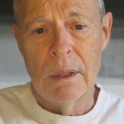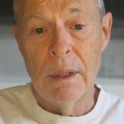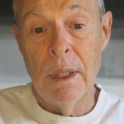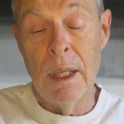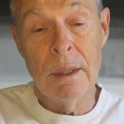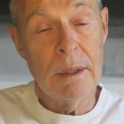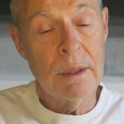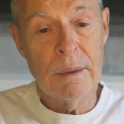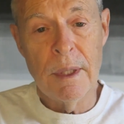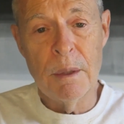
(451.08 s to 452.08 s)
Yet,
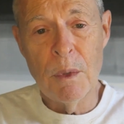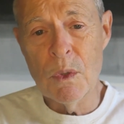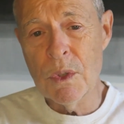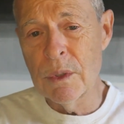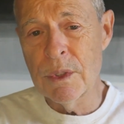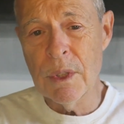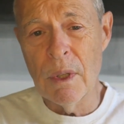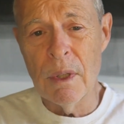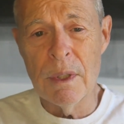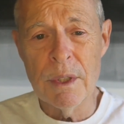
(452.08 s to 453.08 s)
the emotional
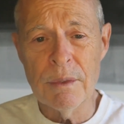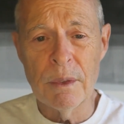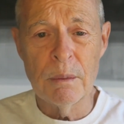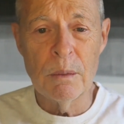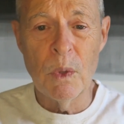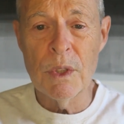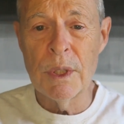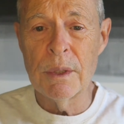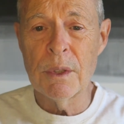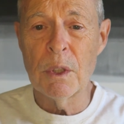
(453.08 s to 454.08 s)
scars from what
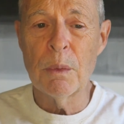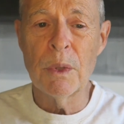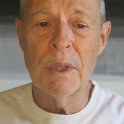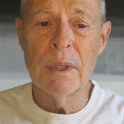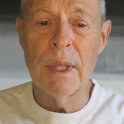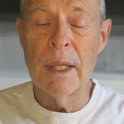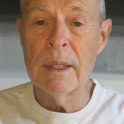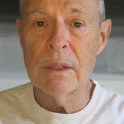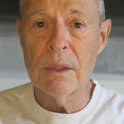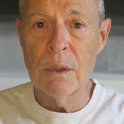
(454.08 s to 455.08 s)
she interpreted
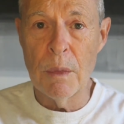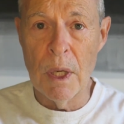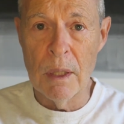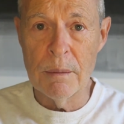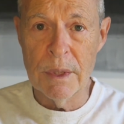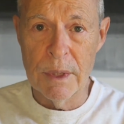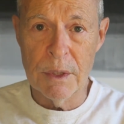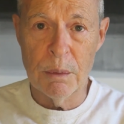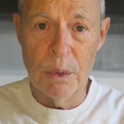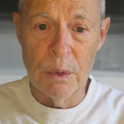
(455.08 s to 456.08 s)
as her mom's
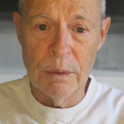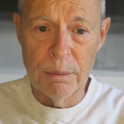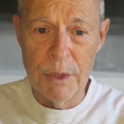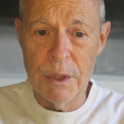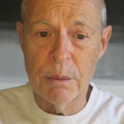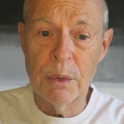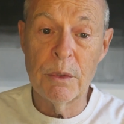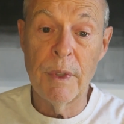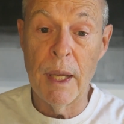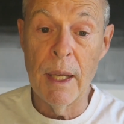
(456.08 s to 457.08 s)

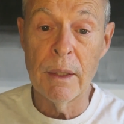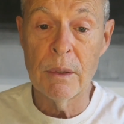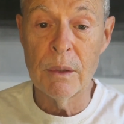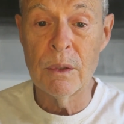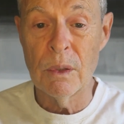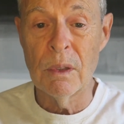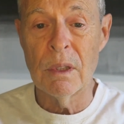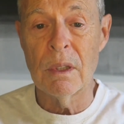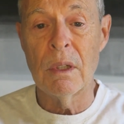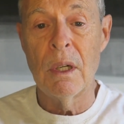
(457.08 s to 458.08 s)
disapproving attitude toward
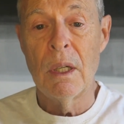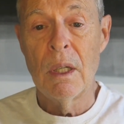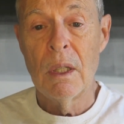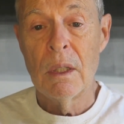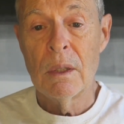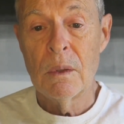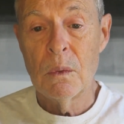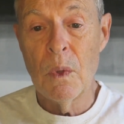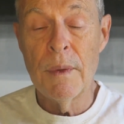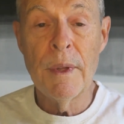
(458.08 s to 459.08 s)
her,
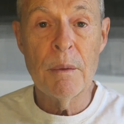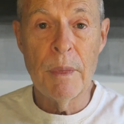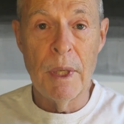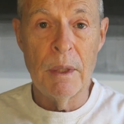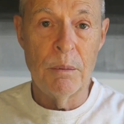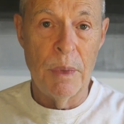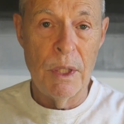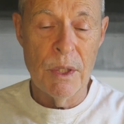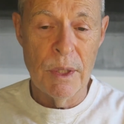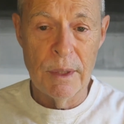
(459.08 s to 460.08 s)
one that my
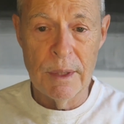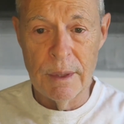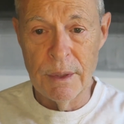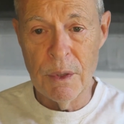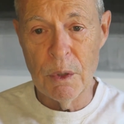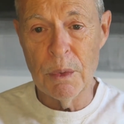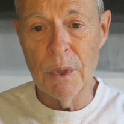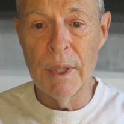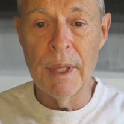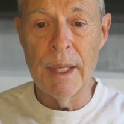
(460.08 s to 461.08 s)
patient
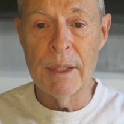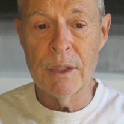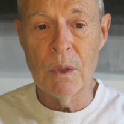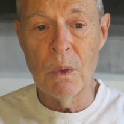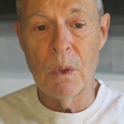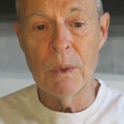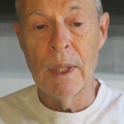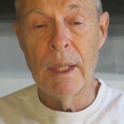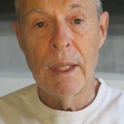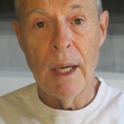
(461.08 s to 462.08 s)
interpreted as, quote,
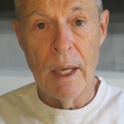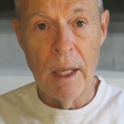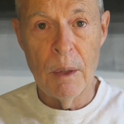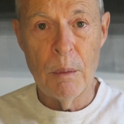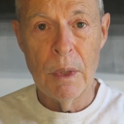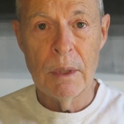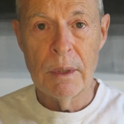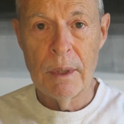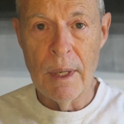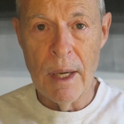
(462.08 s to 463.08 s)
I'm
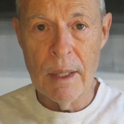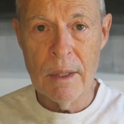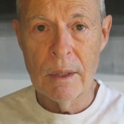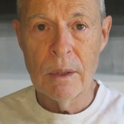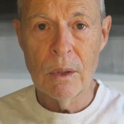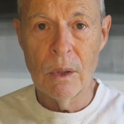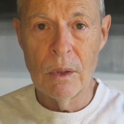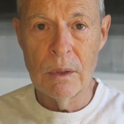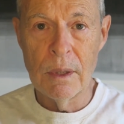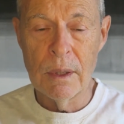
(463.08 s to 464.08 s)
not
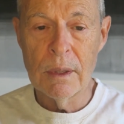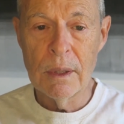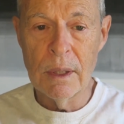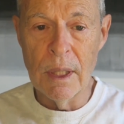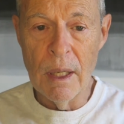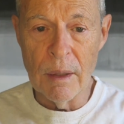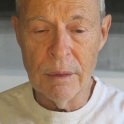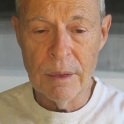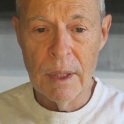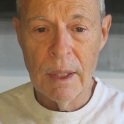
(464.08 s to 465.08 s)
good enough,